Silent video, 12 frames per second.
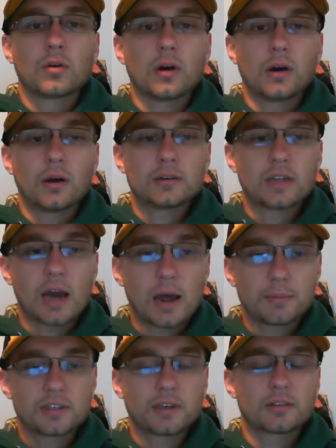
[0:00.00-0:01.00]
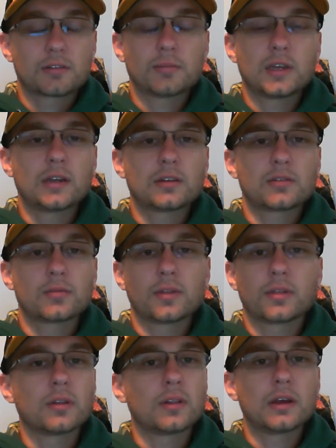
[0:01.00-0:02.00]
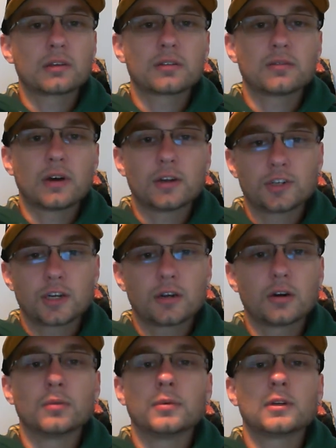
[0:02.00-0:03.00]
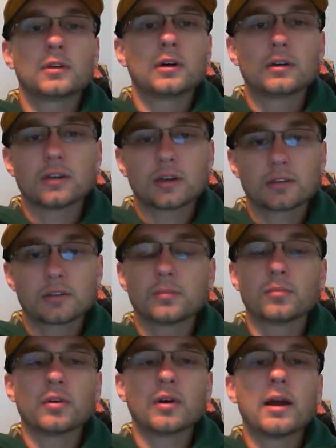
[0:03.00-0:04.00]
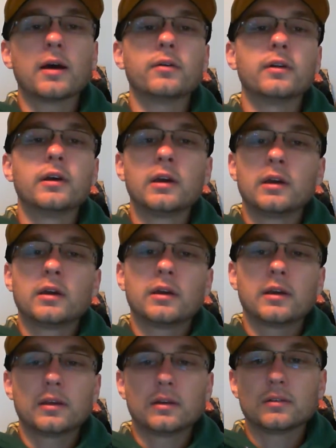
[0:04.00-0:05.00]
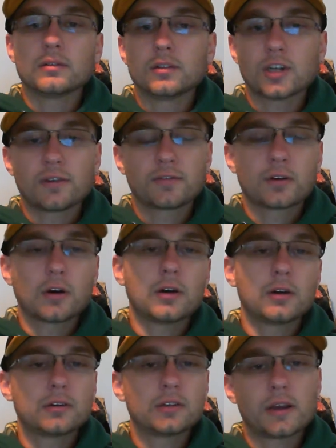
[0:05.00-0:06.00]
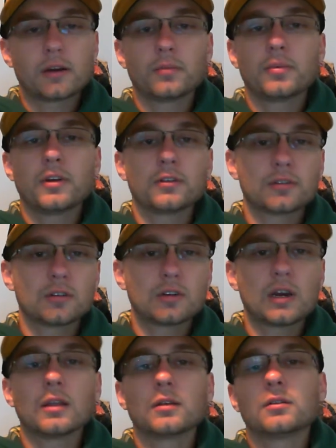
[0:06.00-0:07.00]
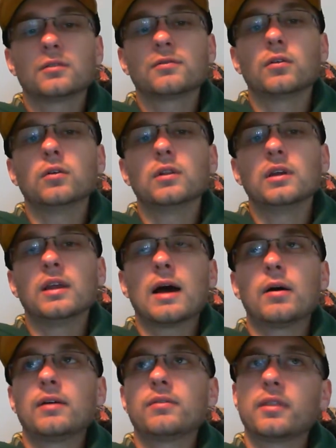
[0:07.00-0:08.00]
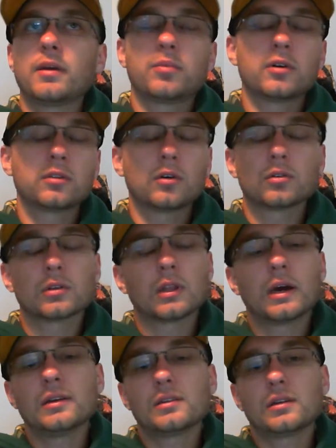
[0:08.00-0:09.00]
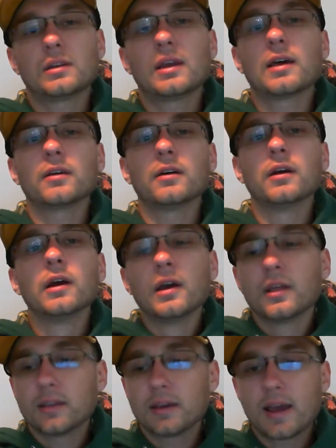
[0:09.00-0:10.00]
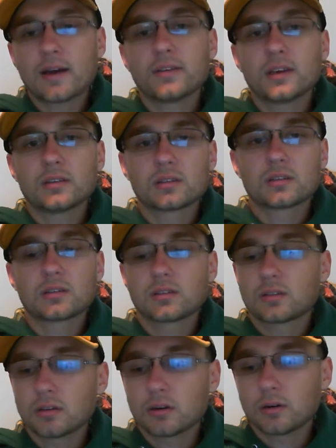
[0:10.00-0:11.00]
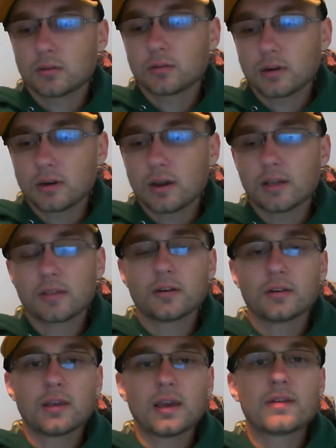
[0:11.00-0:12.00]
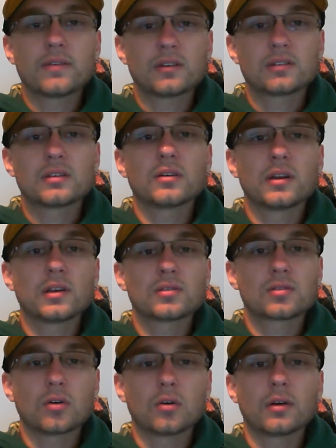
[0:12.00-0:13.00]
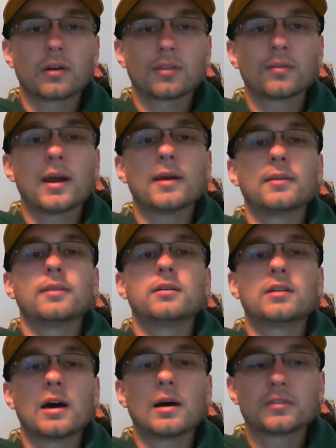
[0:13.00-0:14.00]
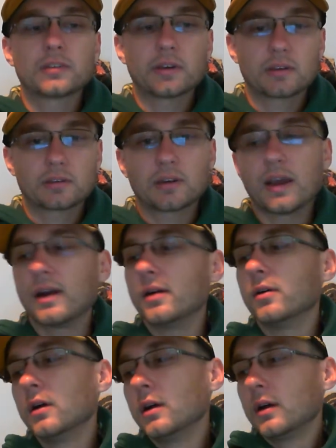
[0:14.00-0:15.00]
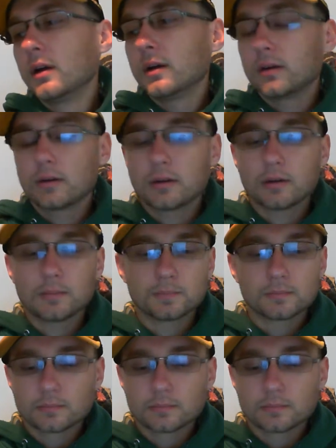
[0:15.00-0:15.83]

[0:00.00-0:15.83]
uh, top six minutes with the likes of Anze Kopitar, Dustin Brown, and Jeff Carter, Tanner Pearson, Tyler Toffoli. However they put those lines together, they have a, you know, another, they have a serious scoring threat in their top six now. Um,